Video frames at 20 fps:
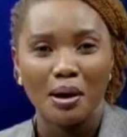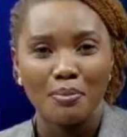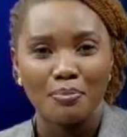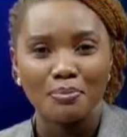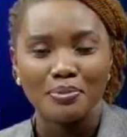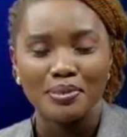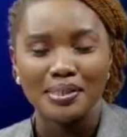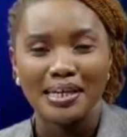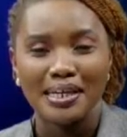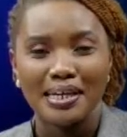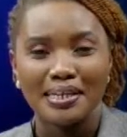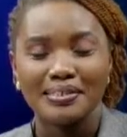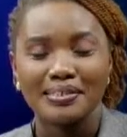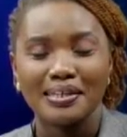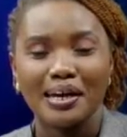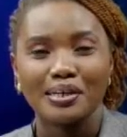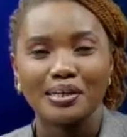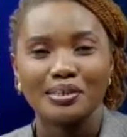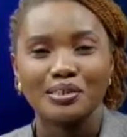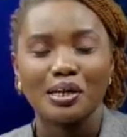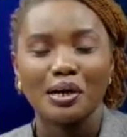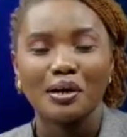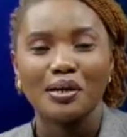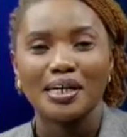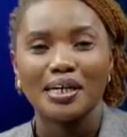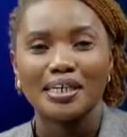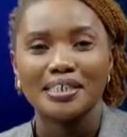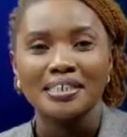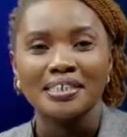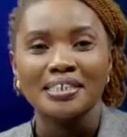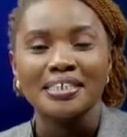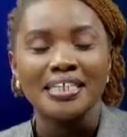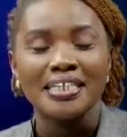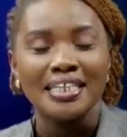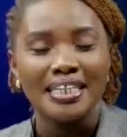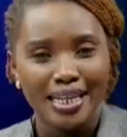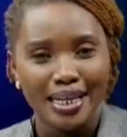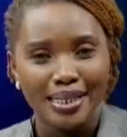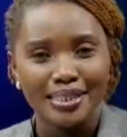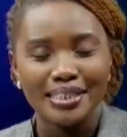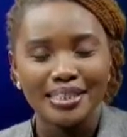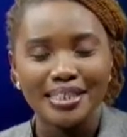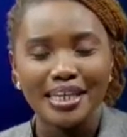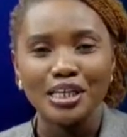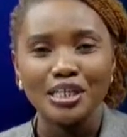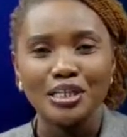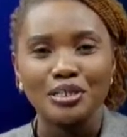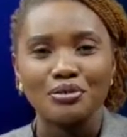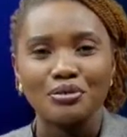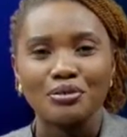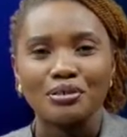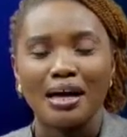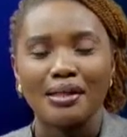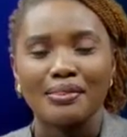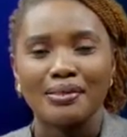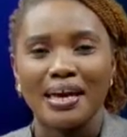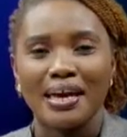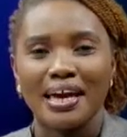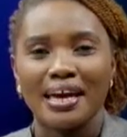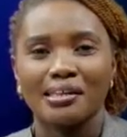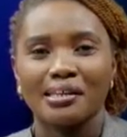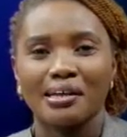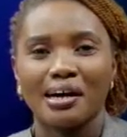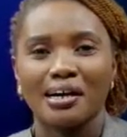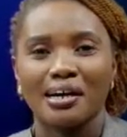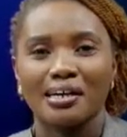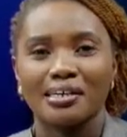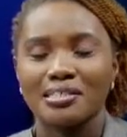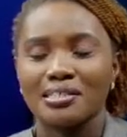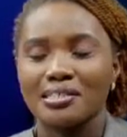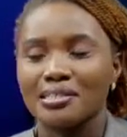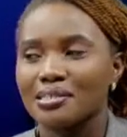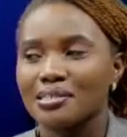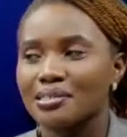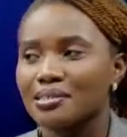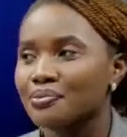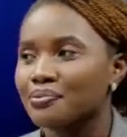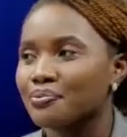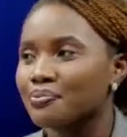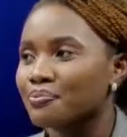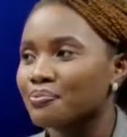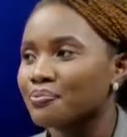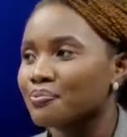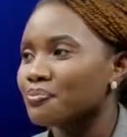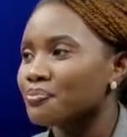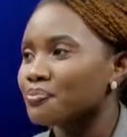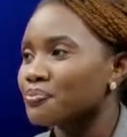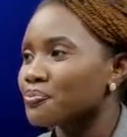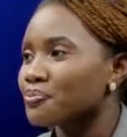Ibom State, Nigeria. Let's take it. Peter Obi wins Enugu.